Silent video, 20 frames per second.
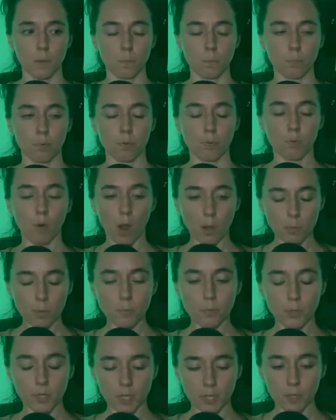
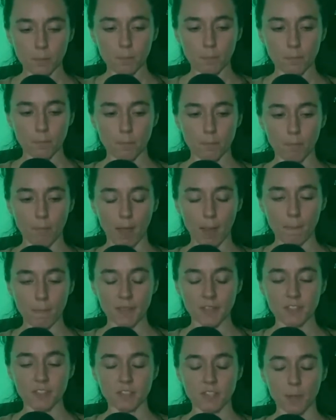probably my
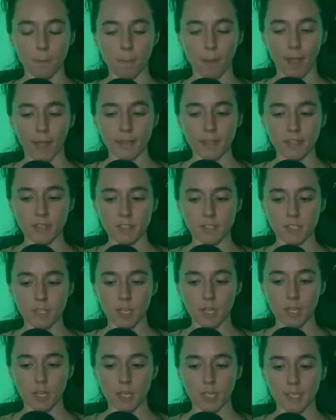biggest setback is
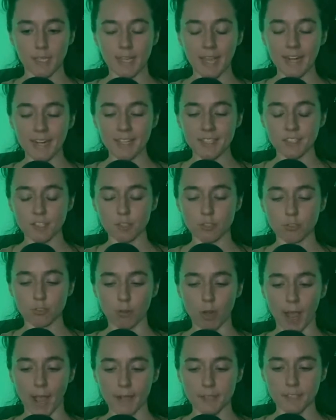getting
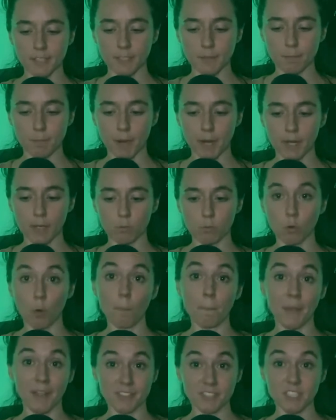distracted by
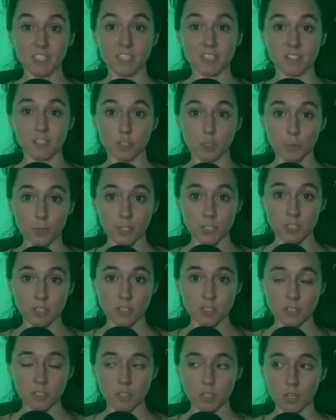romantic
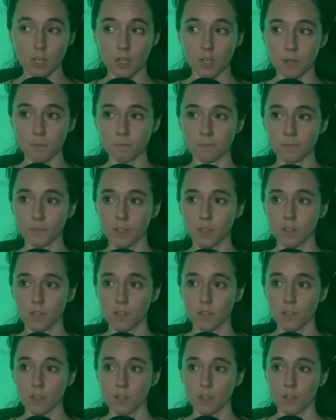situations. And
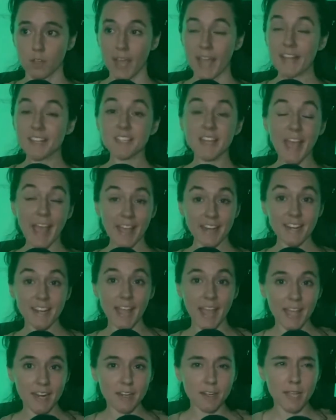
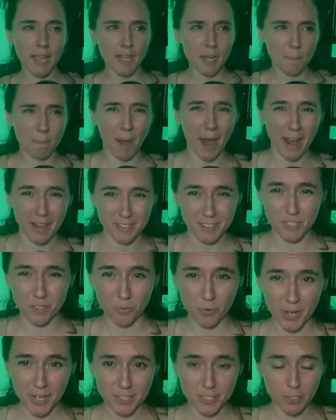in a positive
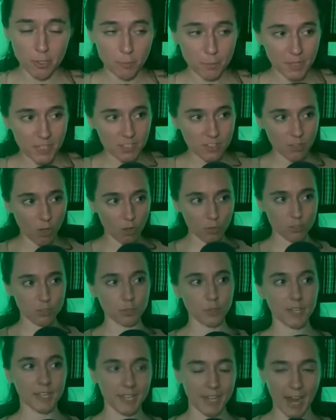way too, because also
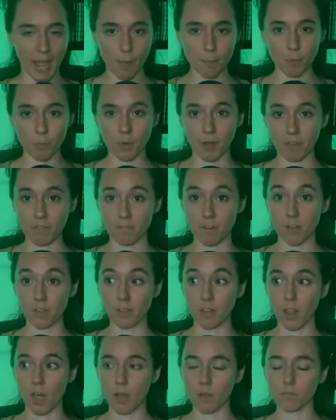it can happen when I fall in
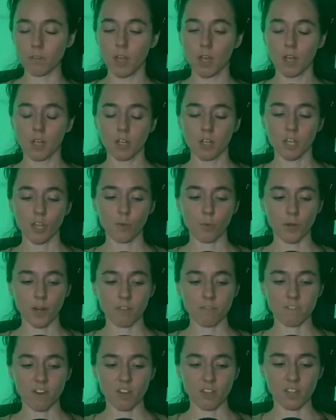love. Like when I
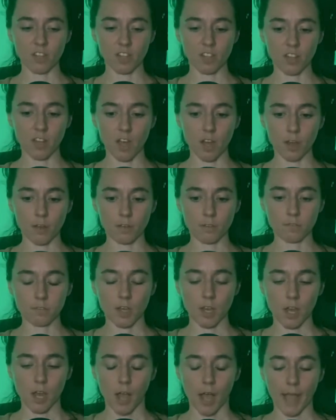fall in love,
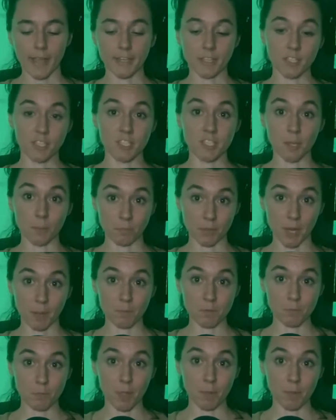I could sometimes maybe